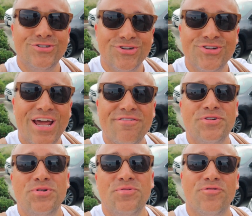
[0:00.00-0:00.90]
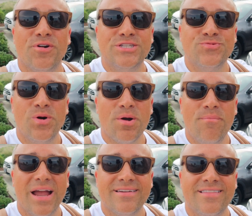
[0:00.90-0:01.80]
Good afternoon, friends. Welcome
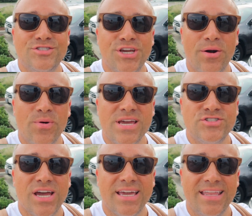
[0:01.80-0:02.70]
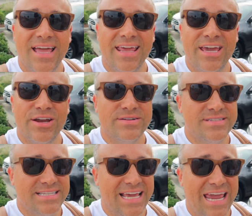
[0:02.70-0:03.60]
back to the channel. Hitchhiking Yeti here,
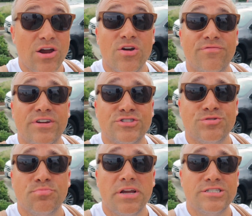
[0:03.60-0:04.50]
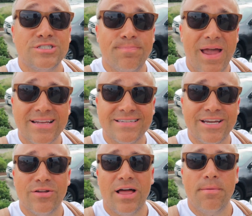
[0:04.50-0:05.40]
and today our adventures brings us back to
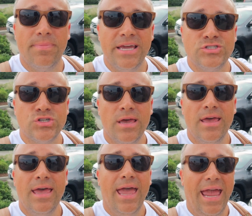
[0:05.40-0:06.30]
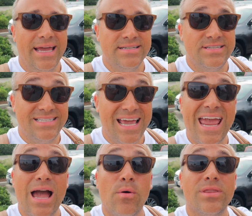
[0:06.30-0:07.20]
Carolina Beach. And
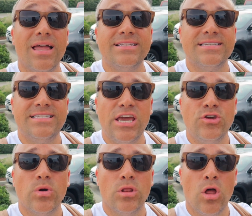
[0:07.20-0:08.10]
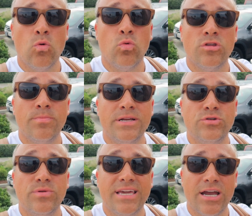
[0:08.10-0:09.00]
today I would like to take you along with me
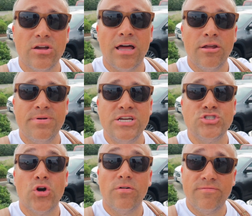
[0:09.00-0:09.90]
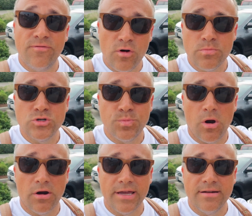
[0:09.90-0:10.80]
to the Carolina Beach Farmers
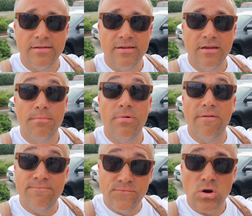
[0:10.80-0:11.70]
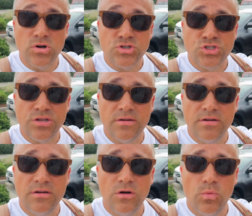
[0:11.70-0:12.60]
Market. But first,
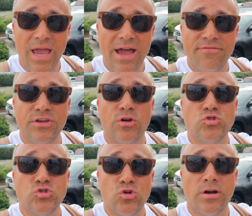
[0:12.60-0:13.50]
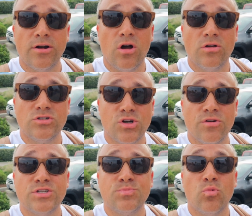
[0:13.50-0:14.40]
we have to go start it off,
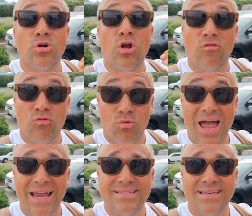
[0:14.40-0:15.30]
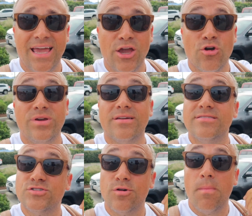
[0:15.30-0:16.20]
start this morning off right and go get
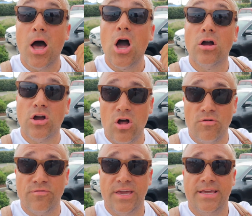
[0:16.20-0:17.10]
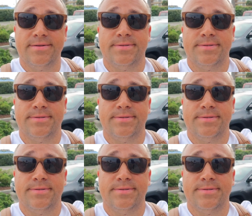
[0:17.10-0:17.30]
us some coffee.